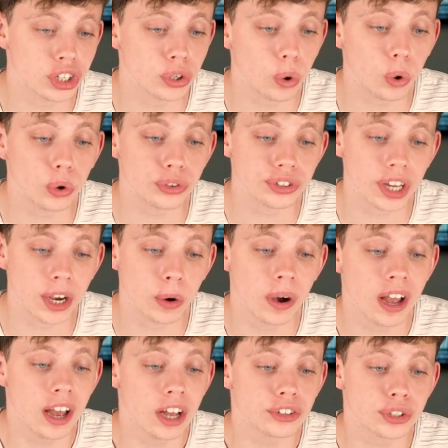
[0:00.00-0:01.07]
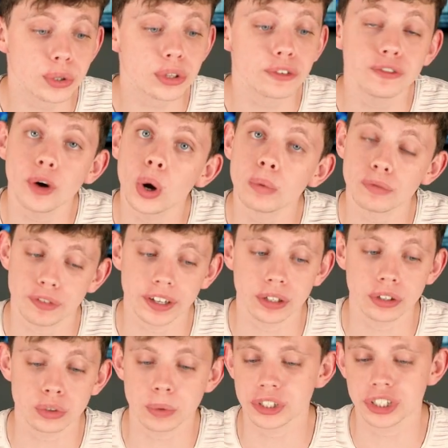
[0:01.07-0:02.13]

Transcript: can also do the form fills,